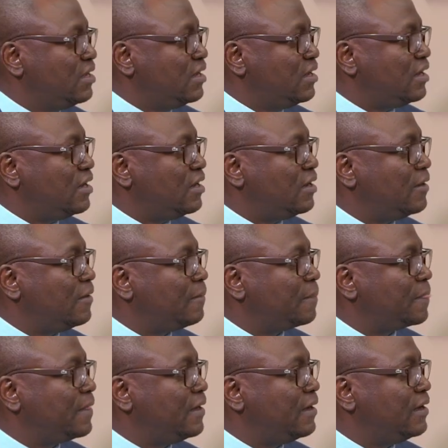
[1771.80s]
Uh,
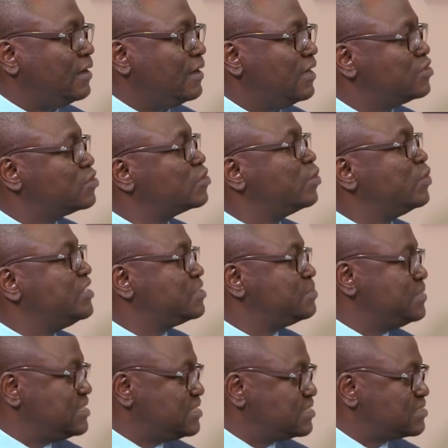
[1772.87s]
uh, and so which
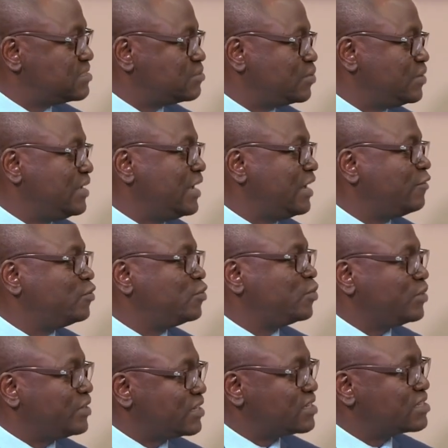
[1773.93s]
means we have to
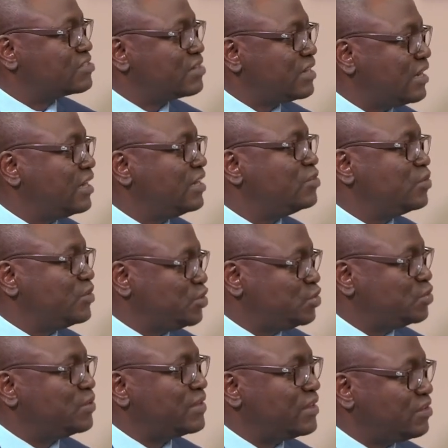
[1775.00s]
work extra hard to
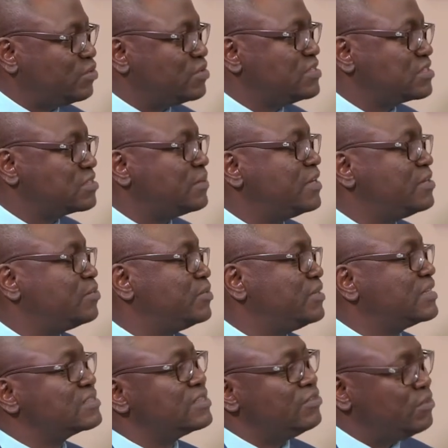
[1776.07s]
ensure that those expired
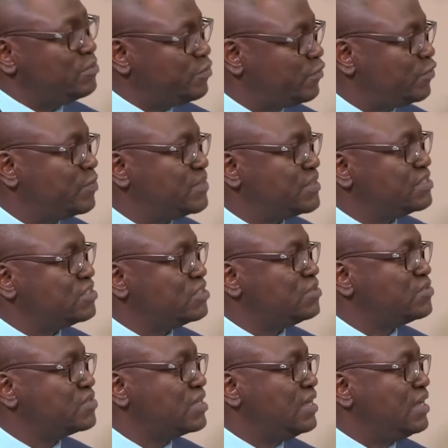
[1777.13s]
products are removed from the
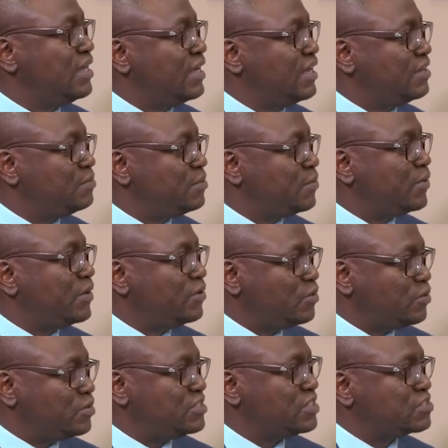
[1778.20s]
shelves and people are
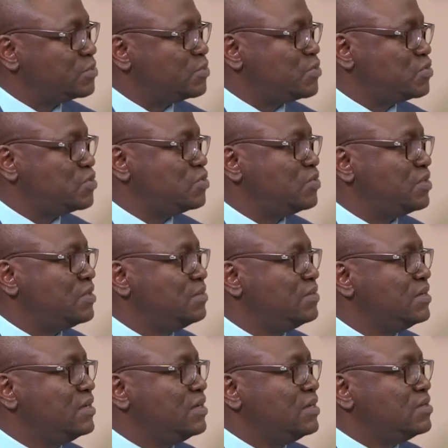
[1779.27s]
not exposed to them.
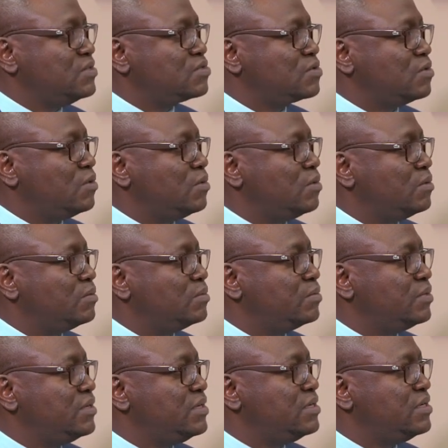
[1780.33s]
So
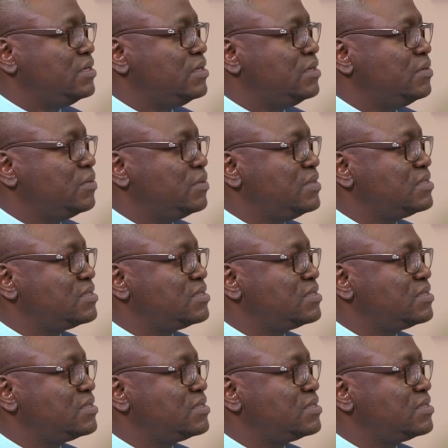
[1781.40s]
we, we